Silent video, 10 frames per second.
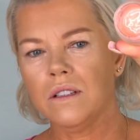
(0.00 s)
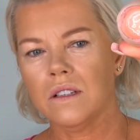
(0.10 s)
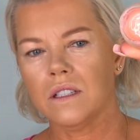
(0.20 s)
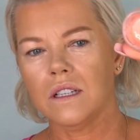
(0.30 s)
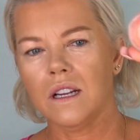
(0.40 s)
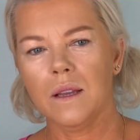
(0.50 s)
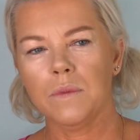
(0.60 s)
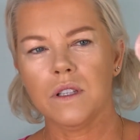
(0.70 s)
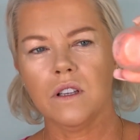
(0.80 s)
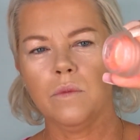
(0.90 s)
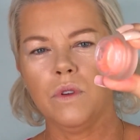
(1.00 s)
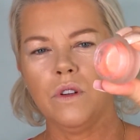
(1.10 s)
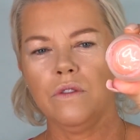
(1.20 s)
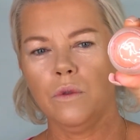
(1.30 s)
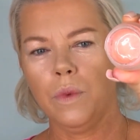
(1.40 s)
So it's an absolutely
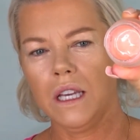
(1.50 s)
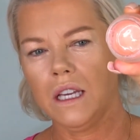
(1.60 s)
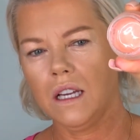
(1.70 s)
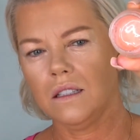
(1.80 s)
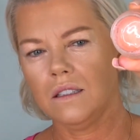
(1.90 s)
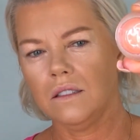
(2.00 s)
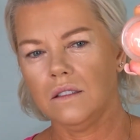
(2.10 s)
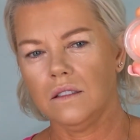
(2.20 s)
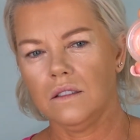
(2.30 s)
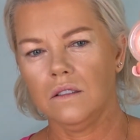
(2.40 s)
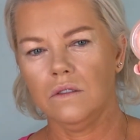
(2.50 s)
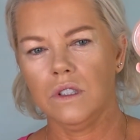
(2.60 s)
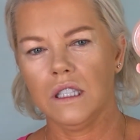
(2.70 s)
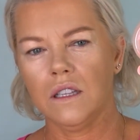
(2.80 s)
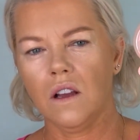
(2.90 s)
beautiful pink colour,
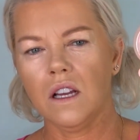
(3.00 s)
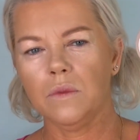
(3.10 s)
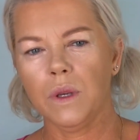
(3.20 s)
really light